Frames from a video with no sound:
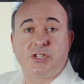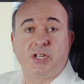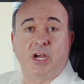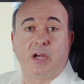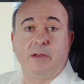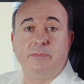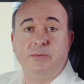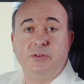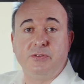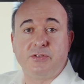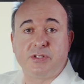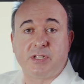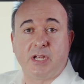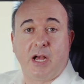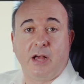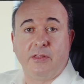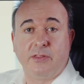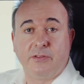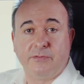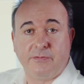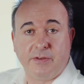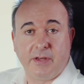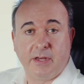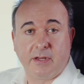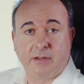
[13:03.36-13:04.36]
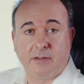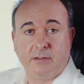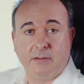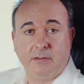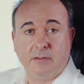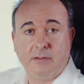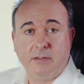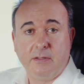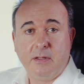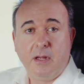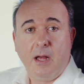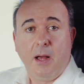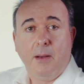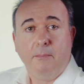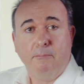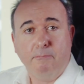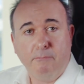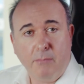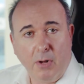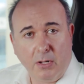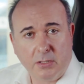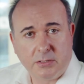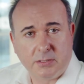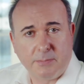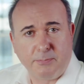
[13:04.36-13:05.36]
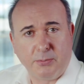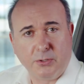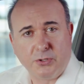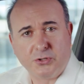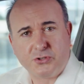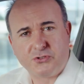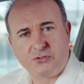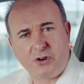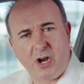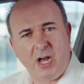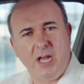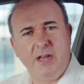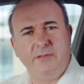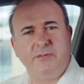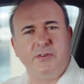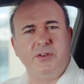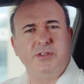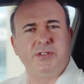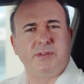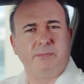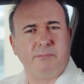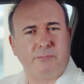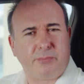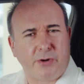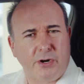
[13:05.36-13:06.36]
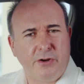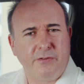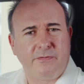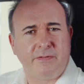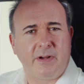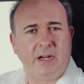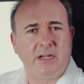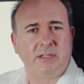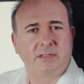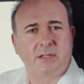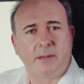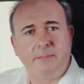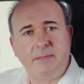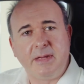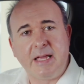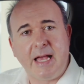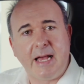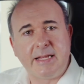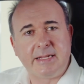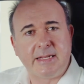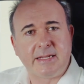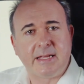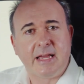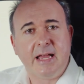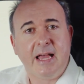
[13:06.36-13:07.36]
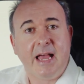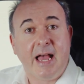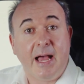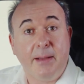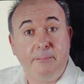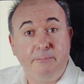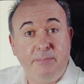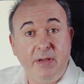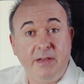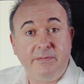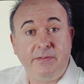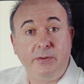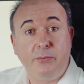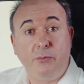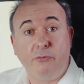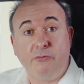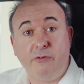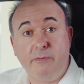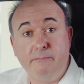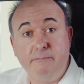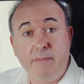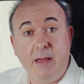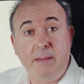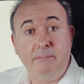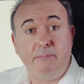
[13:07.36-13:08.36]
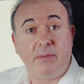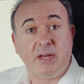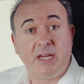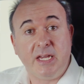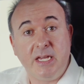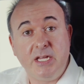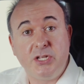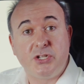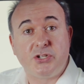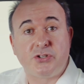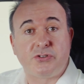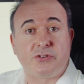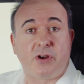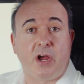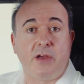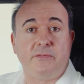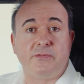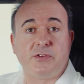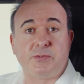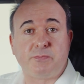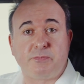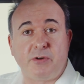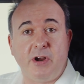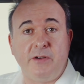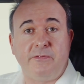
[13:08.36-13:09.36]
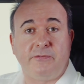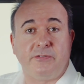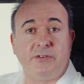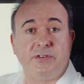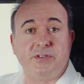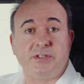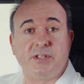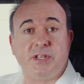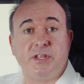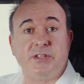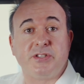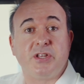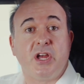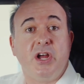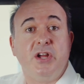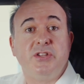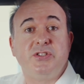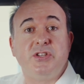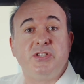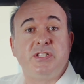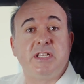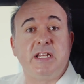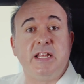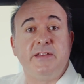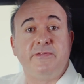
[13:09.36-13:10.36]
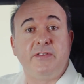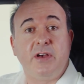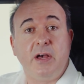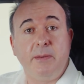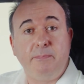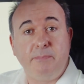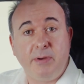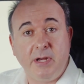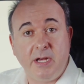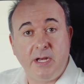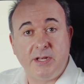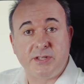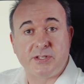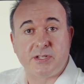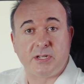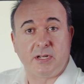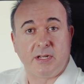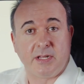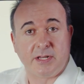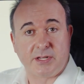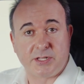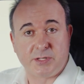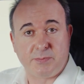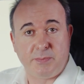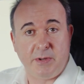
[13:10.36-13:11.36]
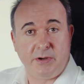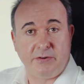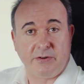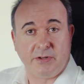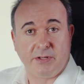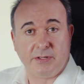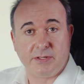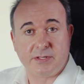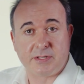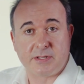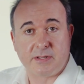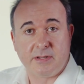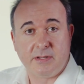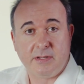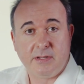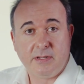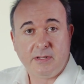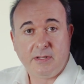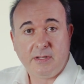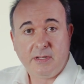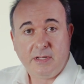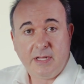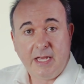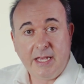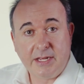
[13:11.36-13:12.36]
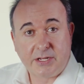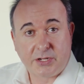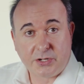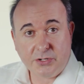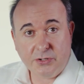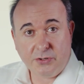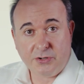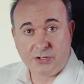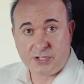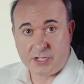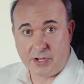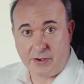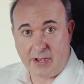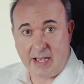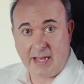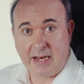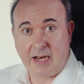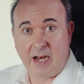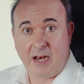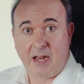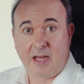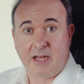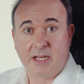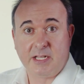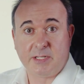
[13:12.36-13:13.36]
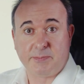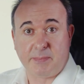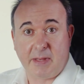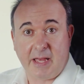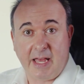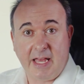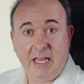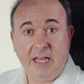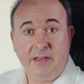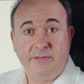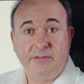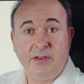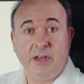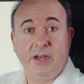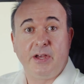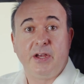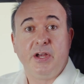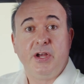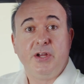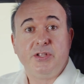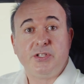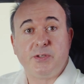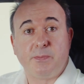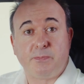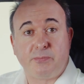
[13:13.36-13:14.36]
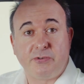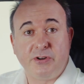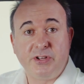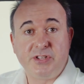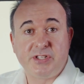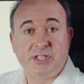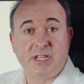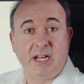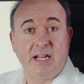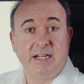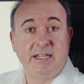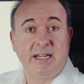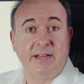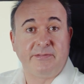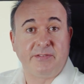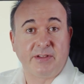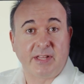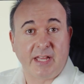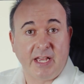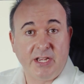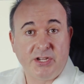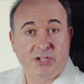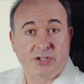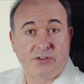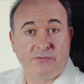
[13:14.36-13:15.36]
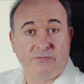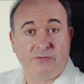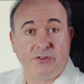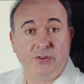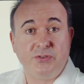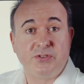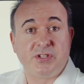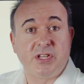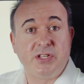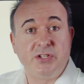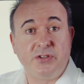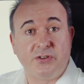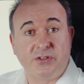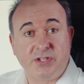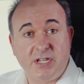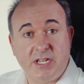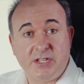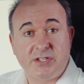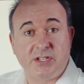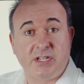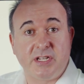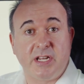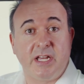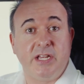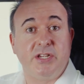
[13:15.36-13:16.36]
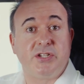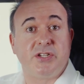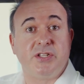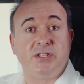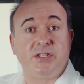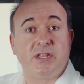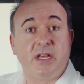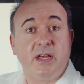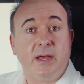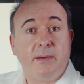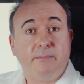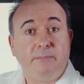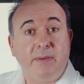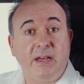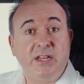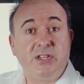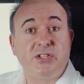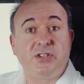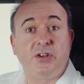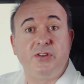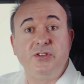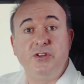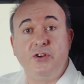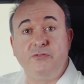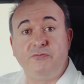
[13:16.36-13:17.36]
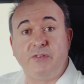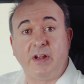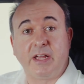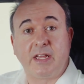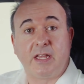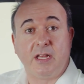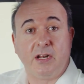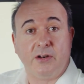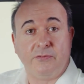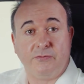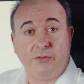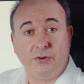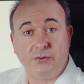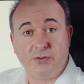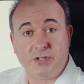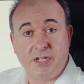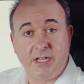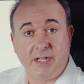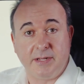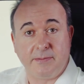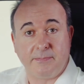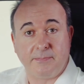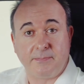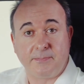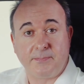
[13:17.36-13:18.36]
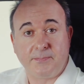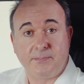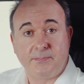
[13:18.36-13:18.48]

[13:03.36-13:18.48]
time you start the vehicle. Multiple drivers and profiles can be added, and Pivi will remember each driver's preferences to deliver a personal experience. It can also analyse behaviour to pre-select navigation routes and your destinations based on your regular routine.